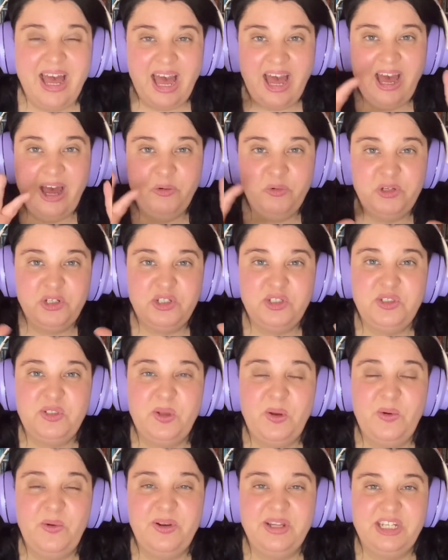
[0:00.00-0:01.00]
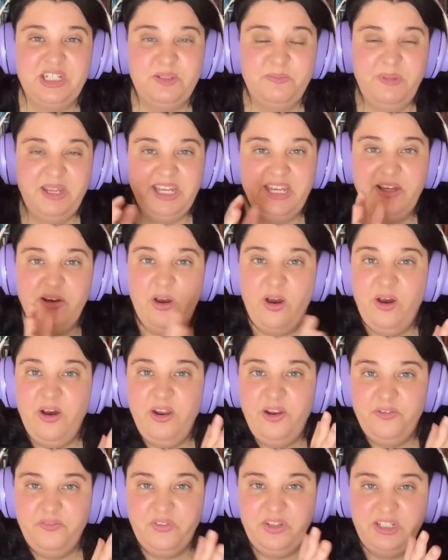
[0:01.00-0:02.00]
our soul is making
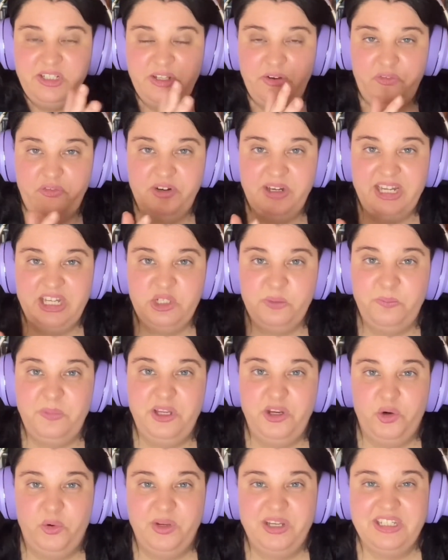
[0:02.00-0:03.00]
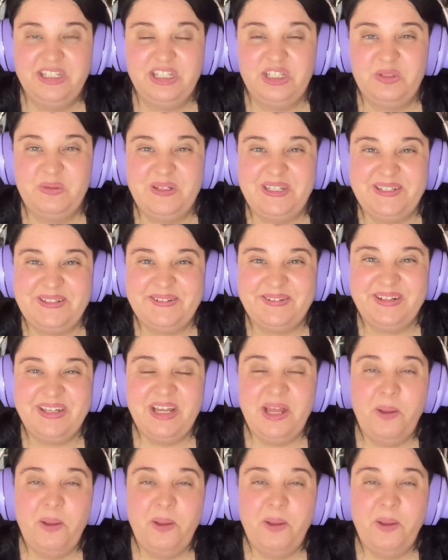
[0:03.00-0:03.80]
all of the different experiences we do,